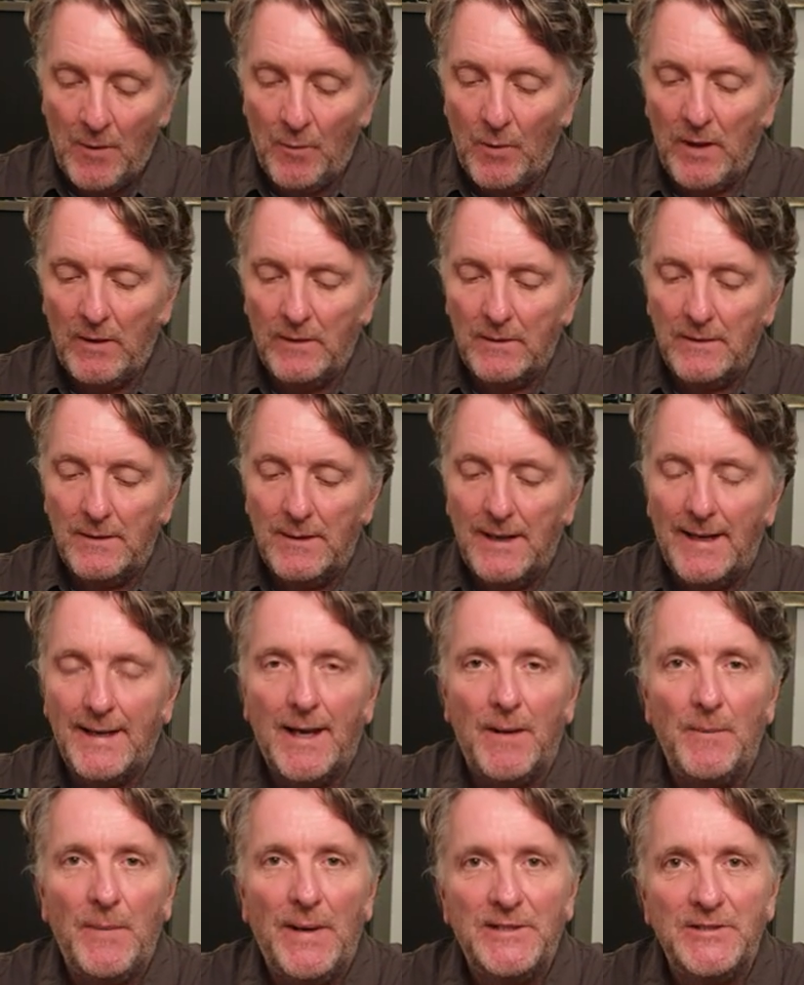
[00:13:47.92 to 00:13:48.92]
Well,
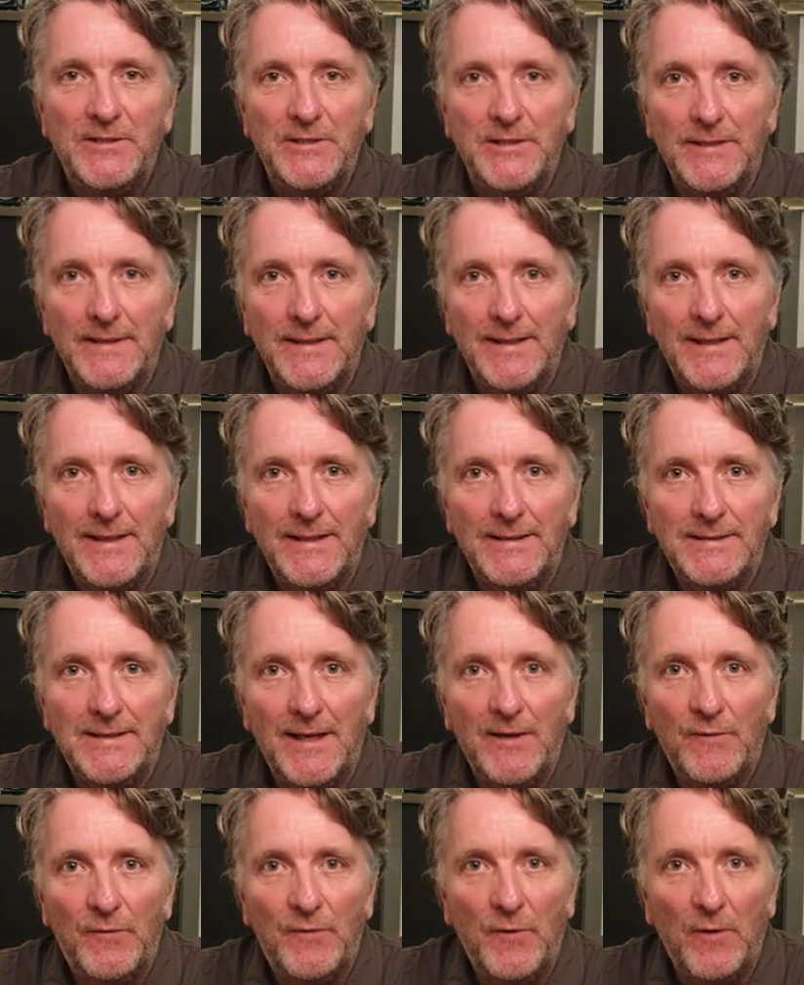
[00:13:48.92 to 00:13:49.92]
like I mentioned, it is
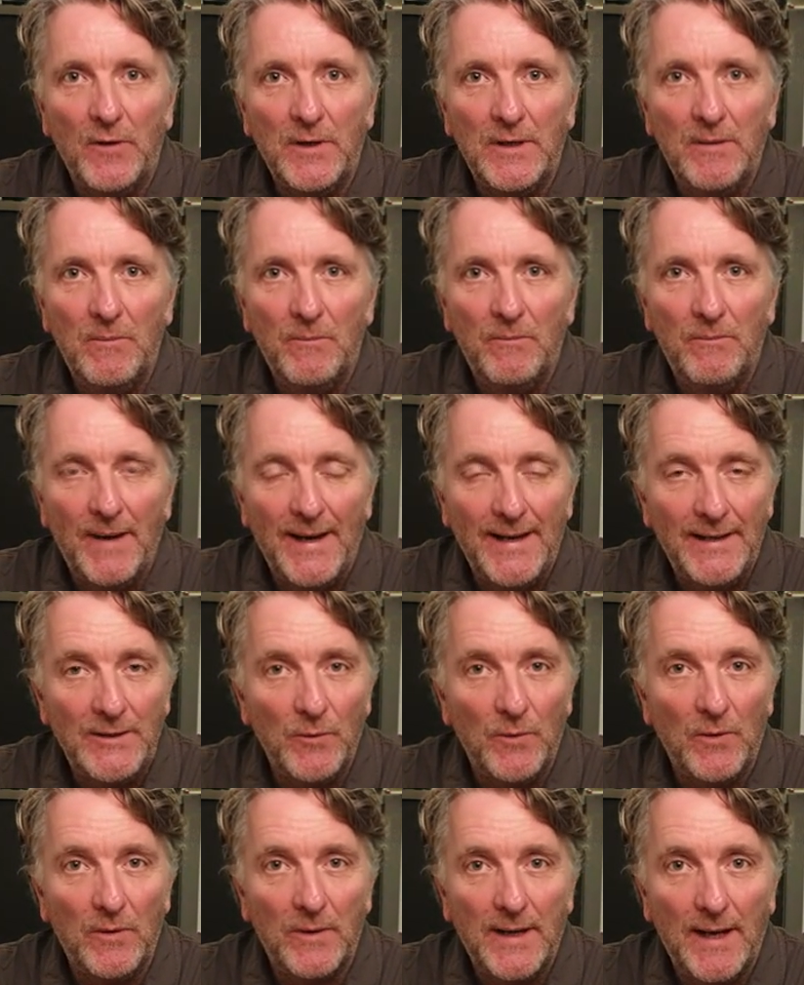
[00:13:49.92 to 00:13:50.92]
a fully
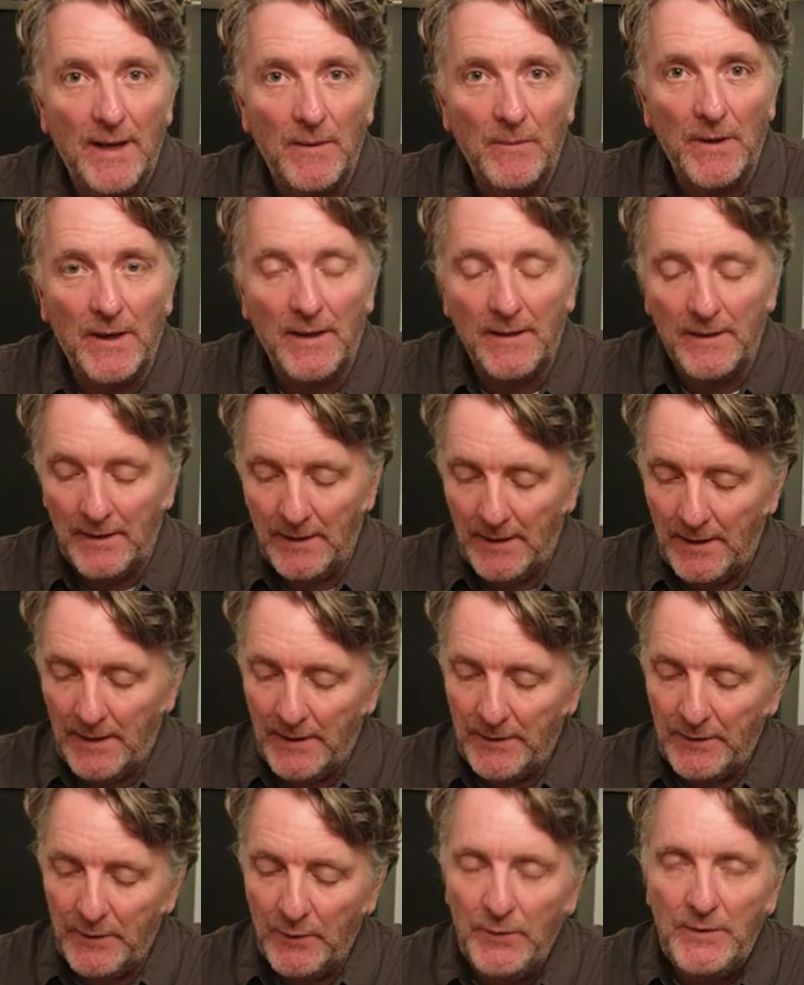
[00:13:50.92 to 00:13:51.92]
manual camera.
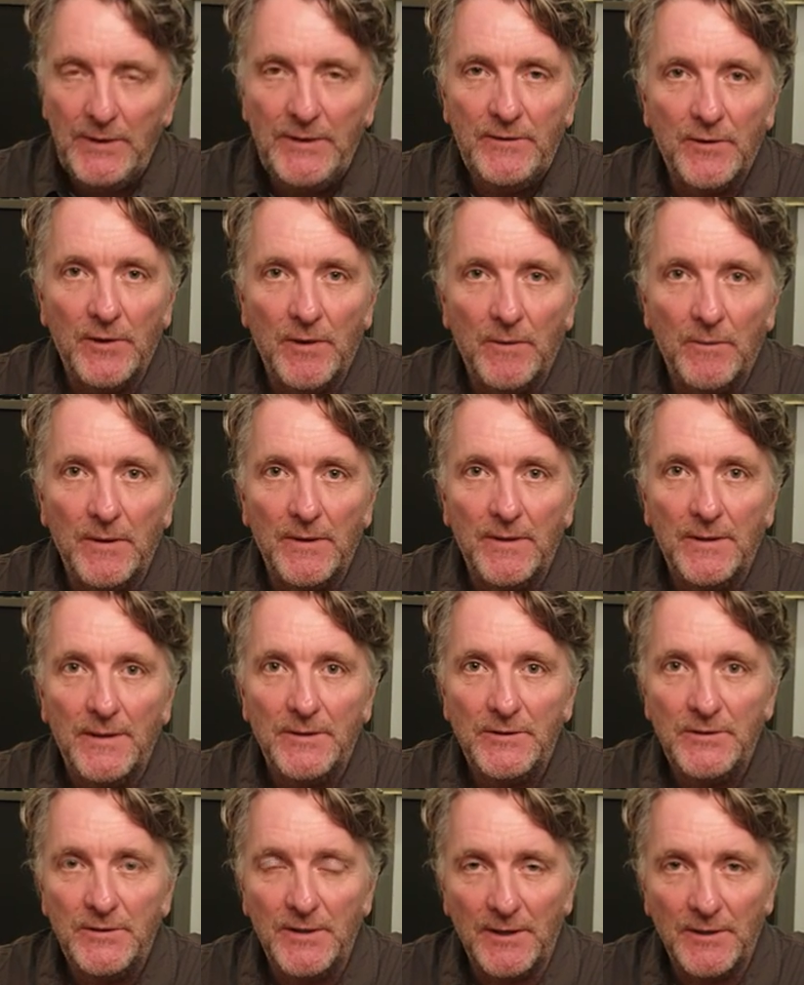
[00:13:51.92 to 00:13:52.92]
You determine
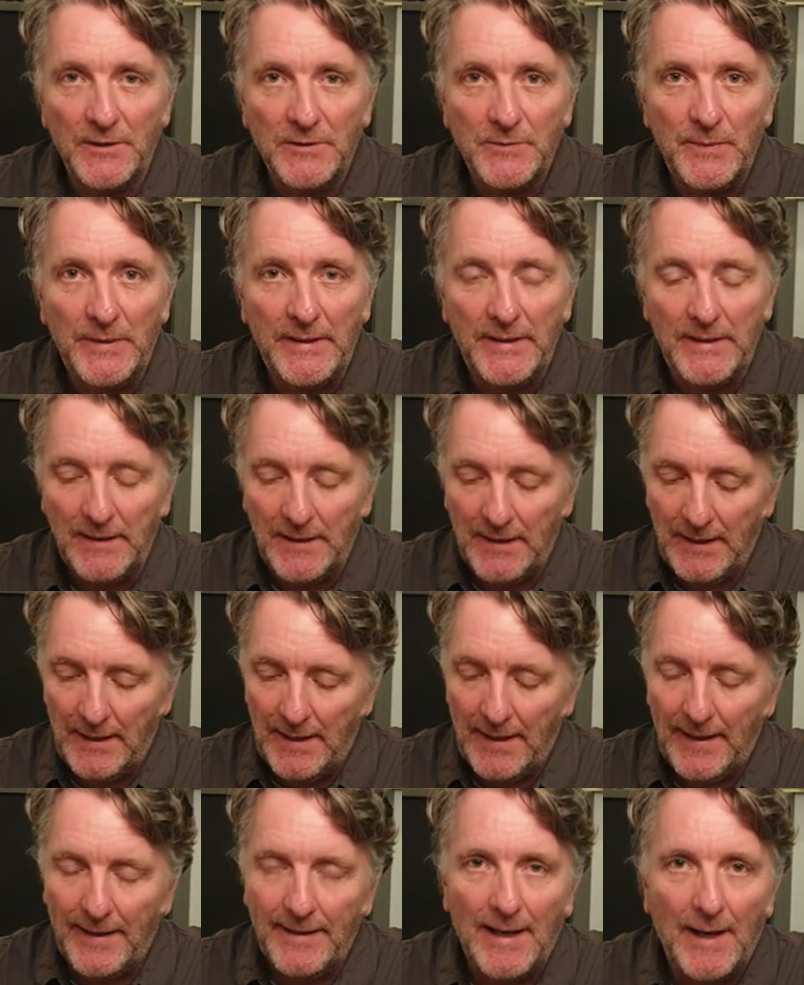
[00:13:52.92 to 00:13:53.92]
shutter speed
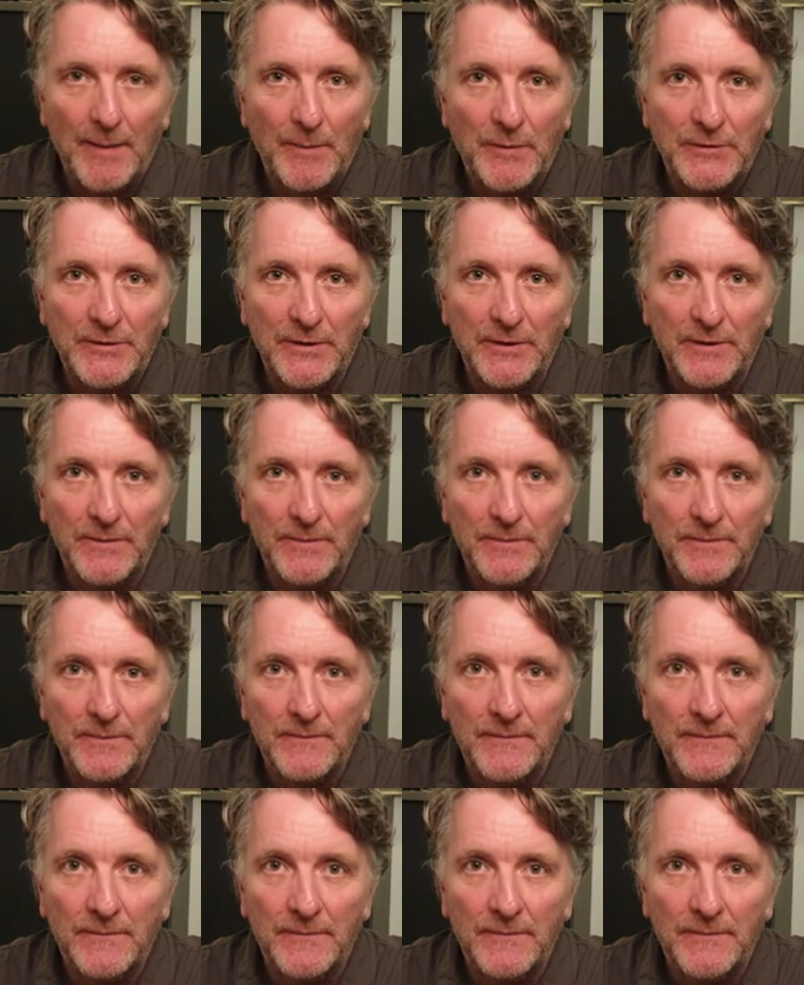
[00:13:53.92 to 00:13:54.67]
and aperture.